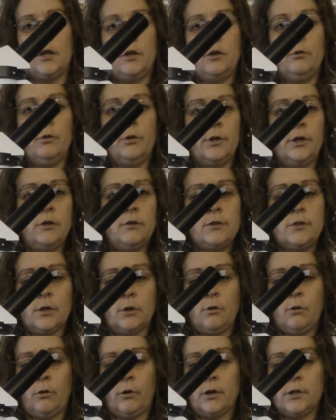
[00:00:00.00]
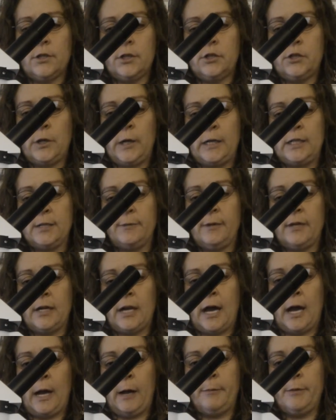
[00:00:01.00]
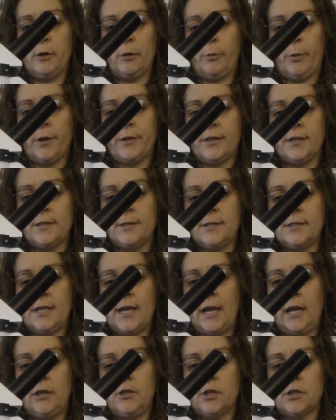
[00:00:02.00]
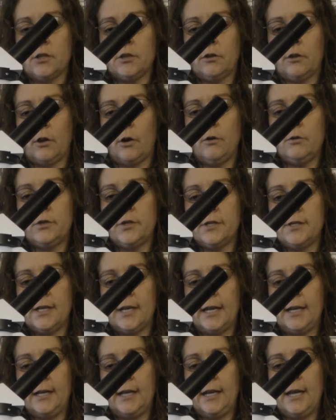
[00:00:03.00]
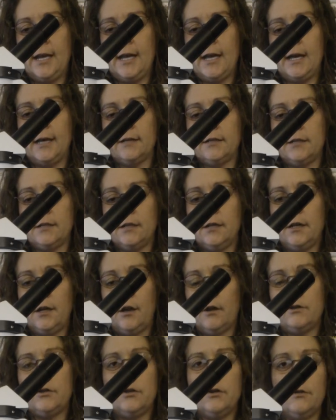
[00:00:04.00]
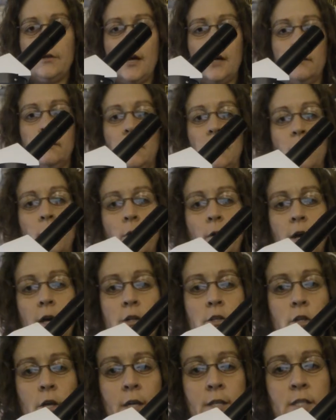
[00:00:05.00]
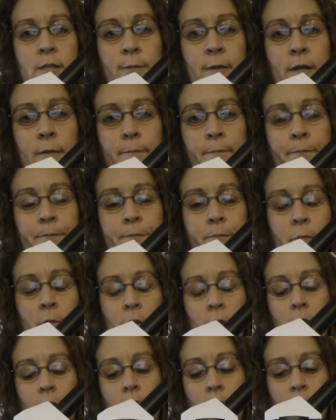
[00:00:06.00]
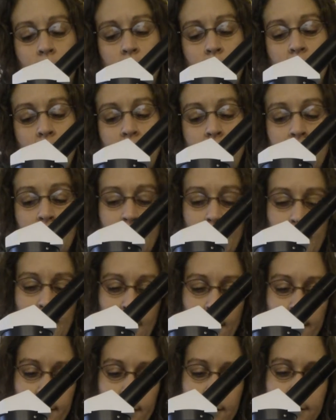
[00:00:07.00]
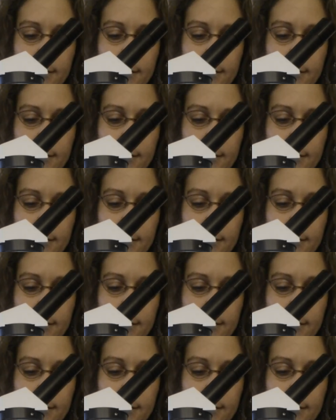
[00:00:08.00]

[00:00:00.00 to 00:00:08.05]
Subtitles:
You will use the coarse adjustment knob. You'll put the stage as close as it can get to that low adjustment, and the